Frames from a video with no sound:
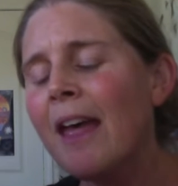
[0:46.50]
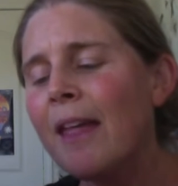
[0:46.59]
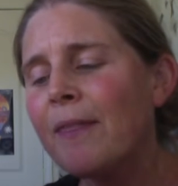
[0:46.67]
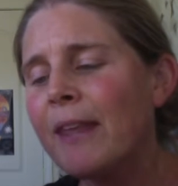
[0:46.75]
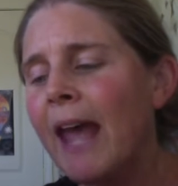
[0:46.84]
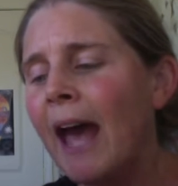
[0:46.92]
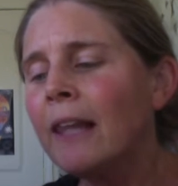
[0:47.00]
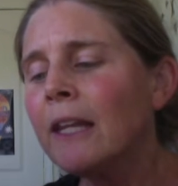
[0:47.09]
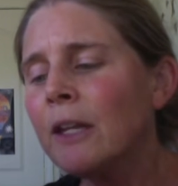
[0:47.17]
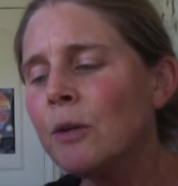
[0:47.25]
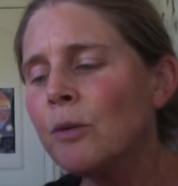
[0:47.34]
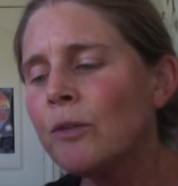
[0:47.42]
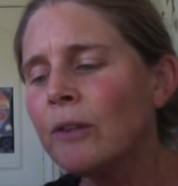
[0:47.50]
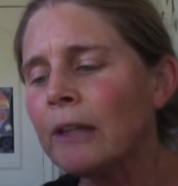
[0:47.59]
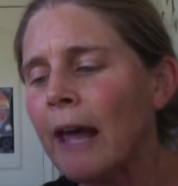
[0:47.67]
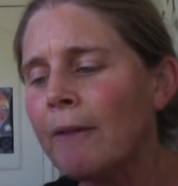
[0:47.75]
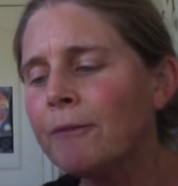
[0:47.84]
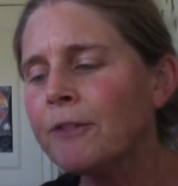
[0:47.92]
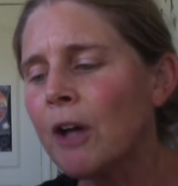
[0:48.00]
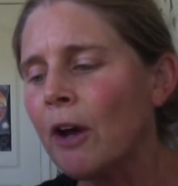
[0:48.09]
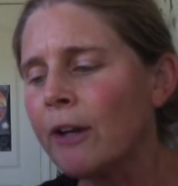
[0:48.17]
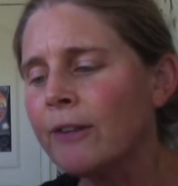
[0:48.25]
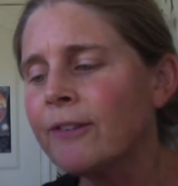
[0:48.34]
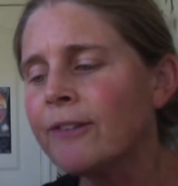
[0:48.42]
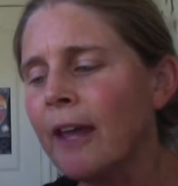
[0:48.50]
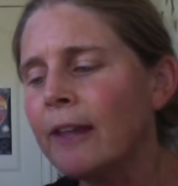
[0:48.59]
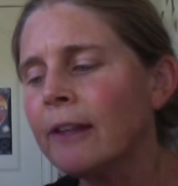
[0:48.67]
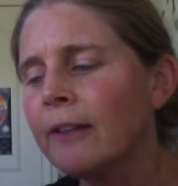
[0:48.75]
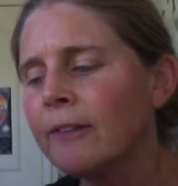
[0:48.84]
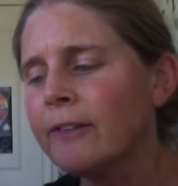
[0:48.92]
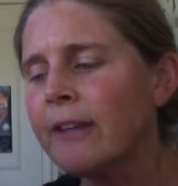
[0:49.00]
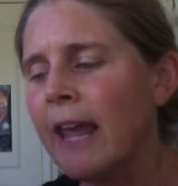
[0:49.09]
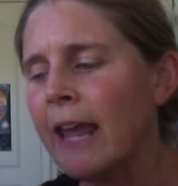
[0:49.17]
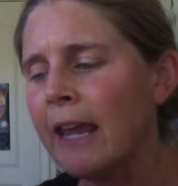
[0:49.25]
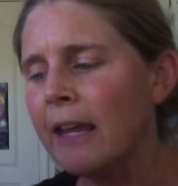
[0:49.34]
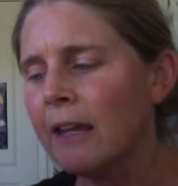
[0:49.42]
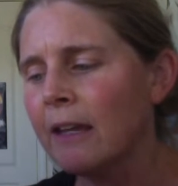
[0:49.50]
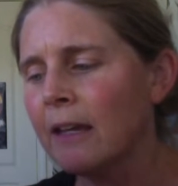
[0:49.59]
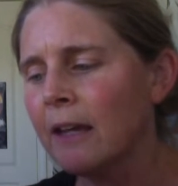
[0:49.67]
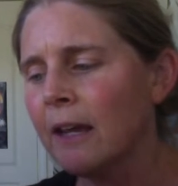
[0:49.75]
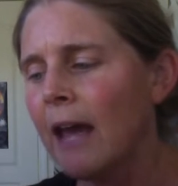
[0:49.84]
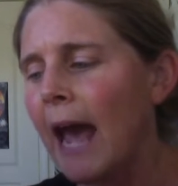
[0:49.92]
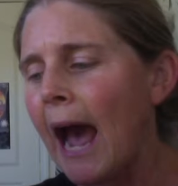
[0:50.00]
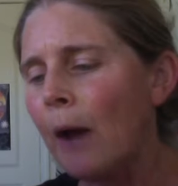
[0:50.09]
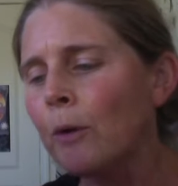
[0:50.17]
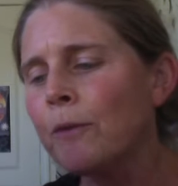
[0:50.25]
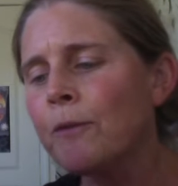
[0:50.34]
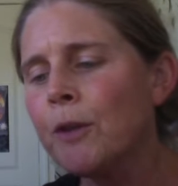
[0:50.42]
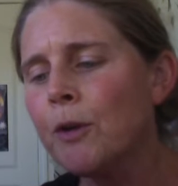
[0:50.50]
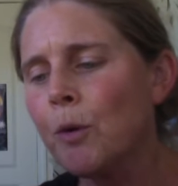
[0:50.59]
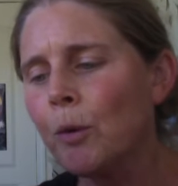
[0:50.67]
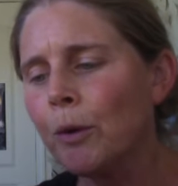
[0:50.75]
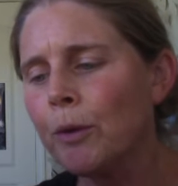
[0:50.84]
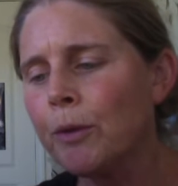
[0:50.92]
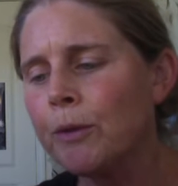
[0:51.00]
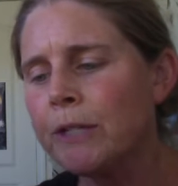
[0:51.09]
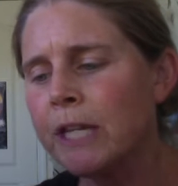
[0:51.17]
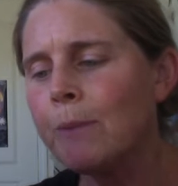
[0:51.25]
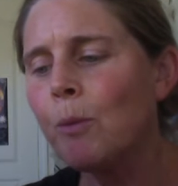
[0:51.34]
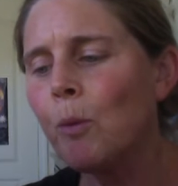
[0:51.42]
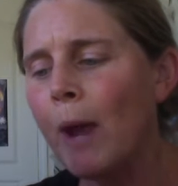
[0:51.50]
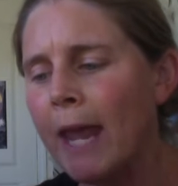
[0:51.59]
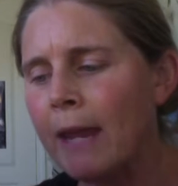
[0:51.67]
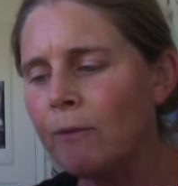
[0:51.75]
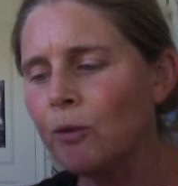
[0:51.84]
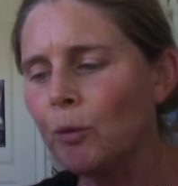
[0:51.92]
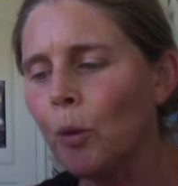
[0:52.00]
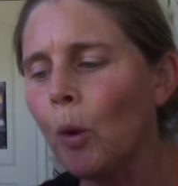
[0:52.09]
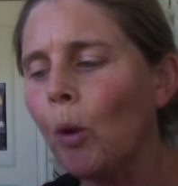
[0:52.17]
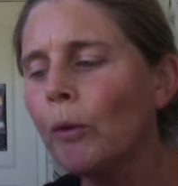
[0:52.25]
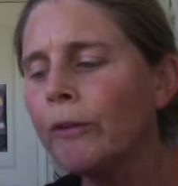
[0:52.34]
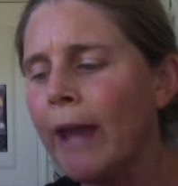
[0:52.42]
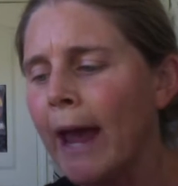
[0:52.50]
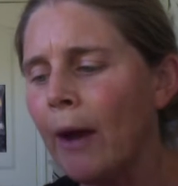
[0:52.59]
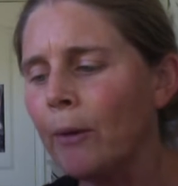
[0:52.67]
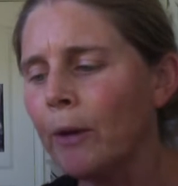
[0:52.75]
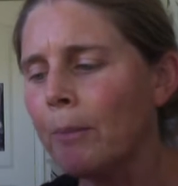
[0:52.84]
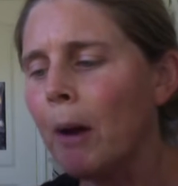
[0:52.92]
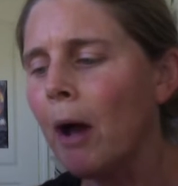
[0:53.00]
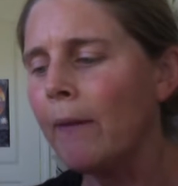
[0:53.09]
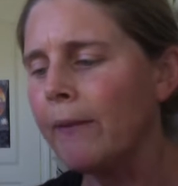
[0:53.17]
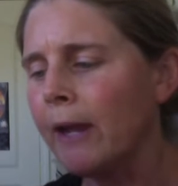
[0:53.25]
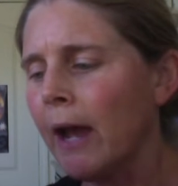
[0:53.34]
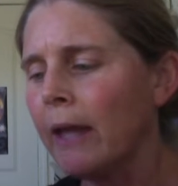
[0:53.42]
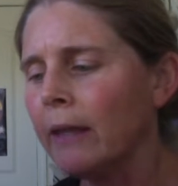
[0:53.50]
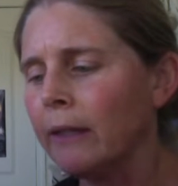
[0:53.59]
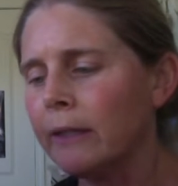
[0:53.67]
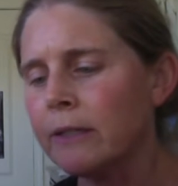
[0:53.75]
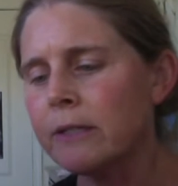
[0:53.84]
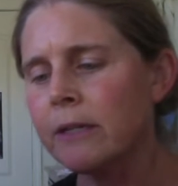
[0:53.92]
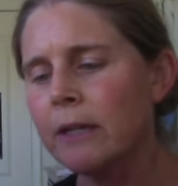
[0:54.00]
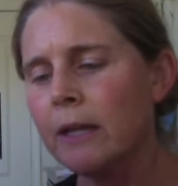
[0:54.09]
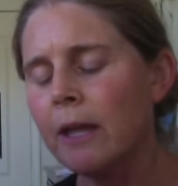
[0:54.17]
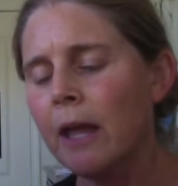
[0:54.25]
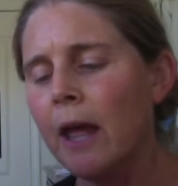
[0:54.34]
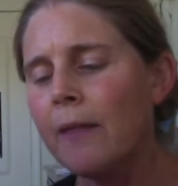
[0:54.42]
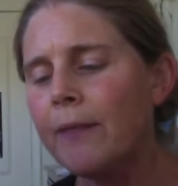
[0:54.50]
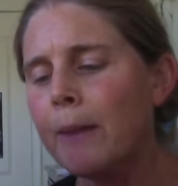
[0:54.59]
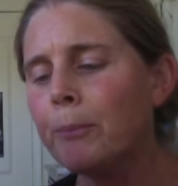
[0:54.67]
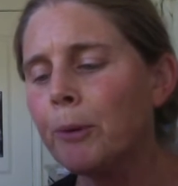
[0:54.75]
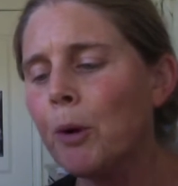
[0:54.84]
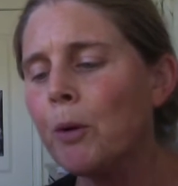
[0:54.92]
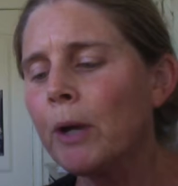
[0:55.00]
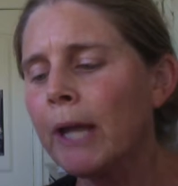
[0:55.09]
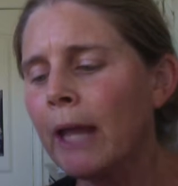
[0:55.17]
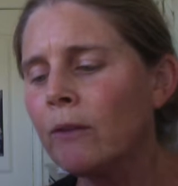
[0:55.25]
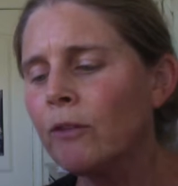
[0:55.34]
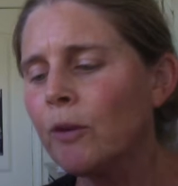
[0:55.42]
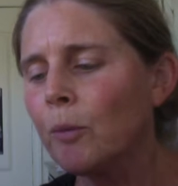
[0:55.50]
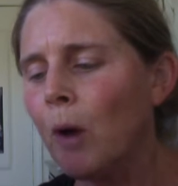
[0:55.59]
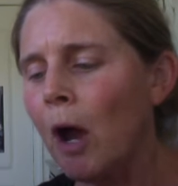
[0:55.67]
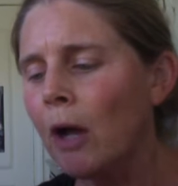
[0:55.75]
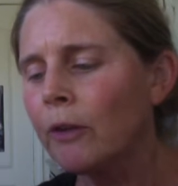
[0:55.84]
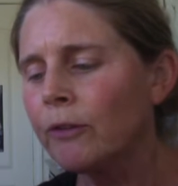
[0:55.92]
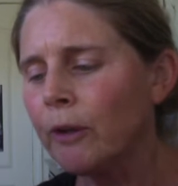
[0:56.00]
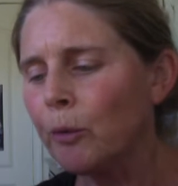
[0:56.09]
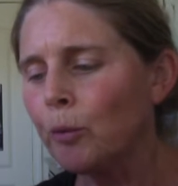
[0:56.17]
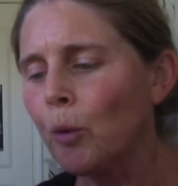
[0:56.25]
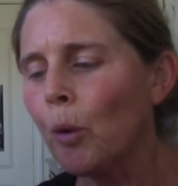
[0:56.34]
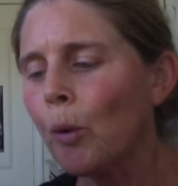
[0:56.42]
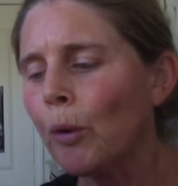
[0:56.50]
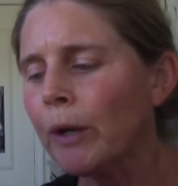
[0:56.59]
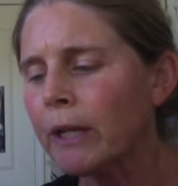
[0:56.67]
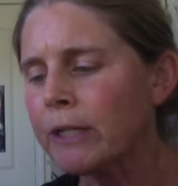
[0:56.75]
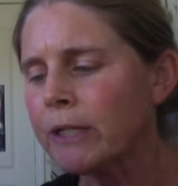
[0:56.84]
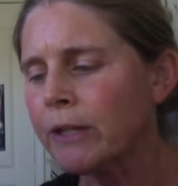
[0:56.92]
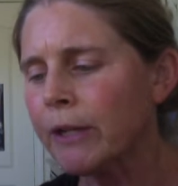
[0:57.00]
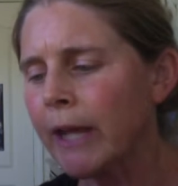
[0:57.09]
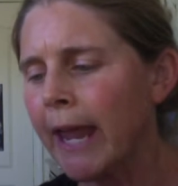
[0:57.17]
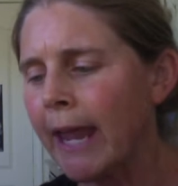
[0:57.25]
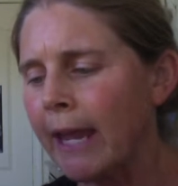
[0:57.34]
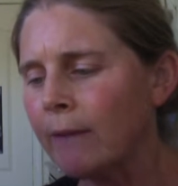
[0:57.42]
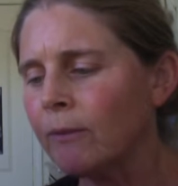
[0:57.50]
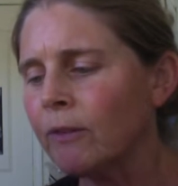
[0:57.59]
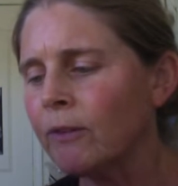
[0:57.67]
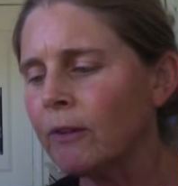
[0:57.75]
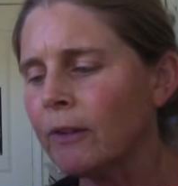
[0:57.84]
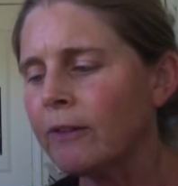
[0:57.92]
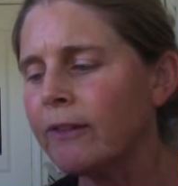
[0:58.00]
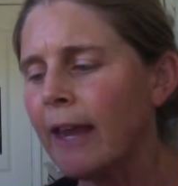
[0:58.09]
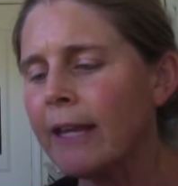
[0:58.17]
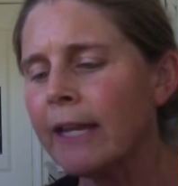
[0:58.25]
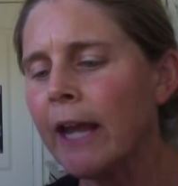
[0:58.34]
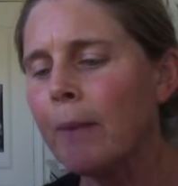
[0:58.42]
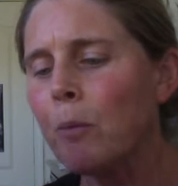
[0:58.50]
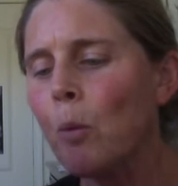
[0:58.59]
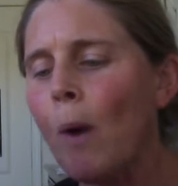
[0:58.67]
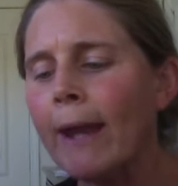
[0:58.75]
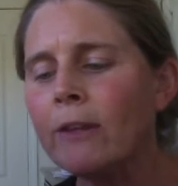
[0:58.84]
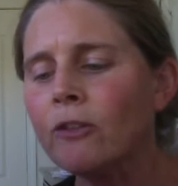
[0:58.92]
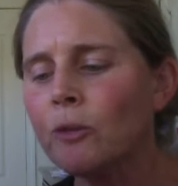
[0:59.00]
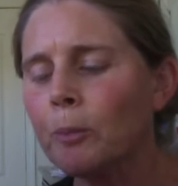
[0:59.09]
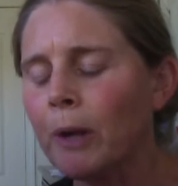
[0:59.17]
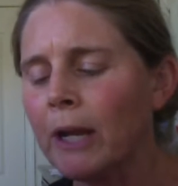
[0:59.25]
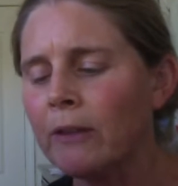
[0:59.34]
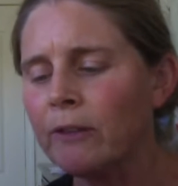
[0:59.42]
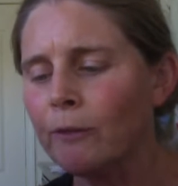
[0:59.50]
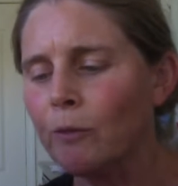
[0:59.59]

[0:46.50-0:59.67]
The Alouds left on a sunless day. Out of the north, deep waves rolled down upon the island. They broke against the rocks and roared into the caves, sending up white sprays of